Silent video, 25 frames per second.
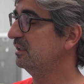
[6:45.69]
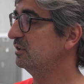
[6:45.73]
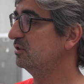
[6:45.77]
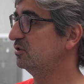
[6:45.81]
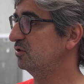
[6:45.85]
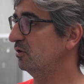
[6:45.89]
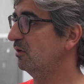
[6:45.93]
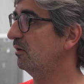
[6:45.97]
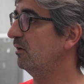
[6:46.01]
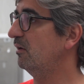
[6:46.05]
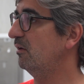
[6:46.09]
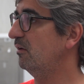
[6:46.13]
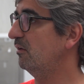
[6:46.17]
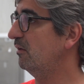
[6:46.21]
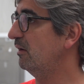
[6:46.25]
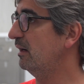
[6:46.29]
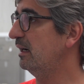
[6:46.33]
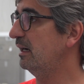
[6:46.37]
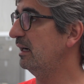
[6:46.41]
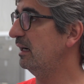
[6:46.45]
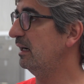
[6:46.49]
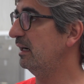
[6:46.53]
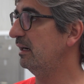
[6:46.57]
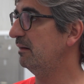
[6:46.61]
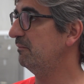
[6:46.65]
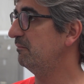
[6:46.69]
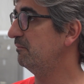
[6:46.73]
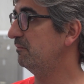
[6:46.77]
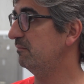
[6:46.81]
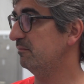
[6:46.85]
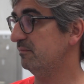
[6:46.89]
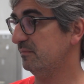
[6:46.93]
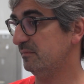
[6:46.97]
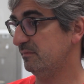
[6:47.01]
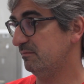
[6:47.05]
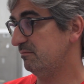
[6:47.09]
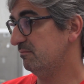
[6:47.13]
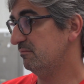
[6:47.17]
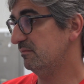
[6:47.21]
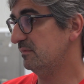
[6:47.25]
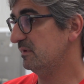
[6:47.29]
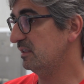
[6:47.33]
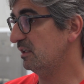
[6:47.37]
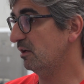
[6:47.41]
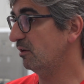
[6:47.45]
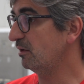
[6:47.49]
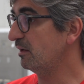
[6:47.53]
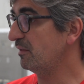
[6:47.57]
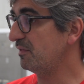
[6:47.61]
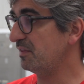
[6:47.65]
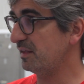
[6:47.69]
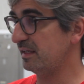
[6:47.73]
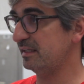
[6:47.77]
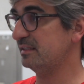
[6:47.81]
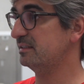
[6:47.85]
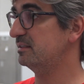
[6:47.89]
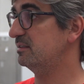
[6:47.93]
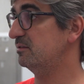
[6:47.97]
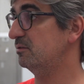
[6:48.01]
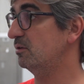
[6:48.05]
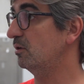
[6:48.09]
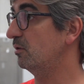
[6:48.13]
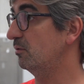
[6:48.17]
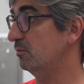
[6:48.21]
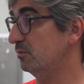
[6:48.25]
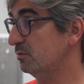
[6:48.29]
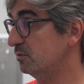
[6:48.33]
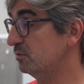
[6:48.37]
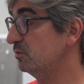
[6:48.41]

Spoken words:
So the only thing is, you know,